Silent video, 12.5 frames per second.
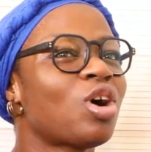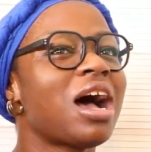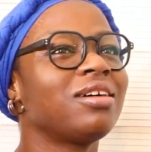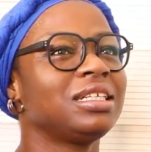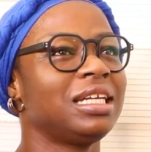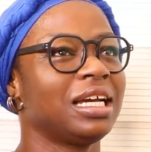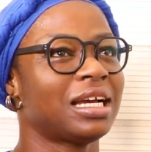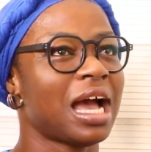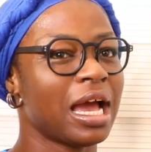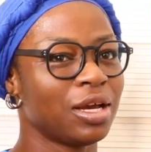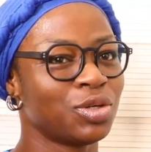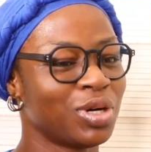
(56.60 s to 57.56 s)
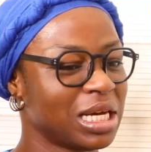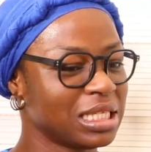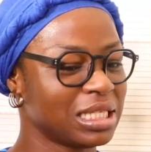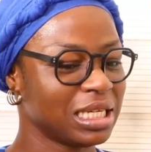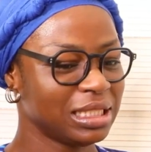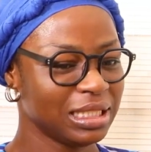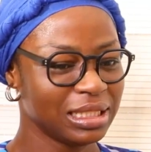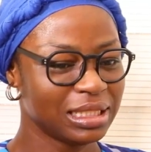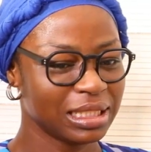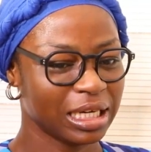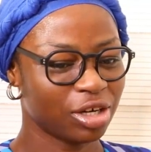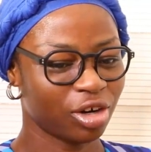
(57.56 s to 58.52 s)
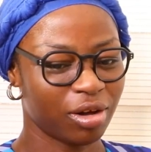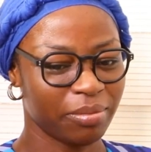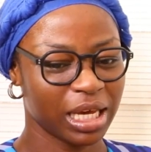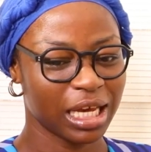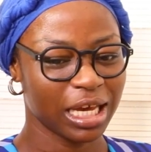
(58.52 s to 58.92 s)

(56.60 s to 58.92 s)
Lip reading: how did a guy who has studied economic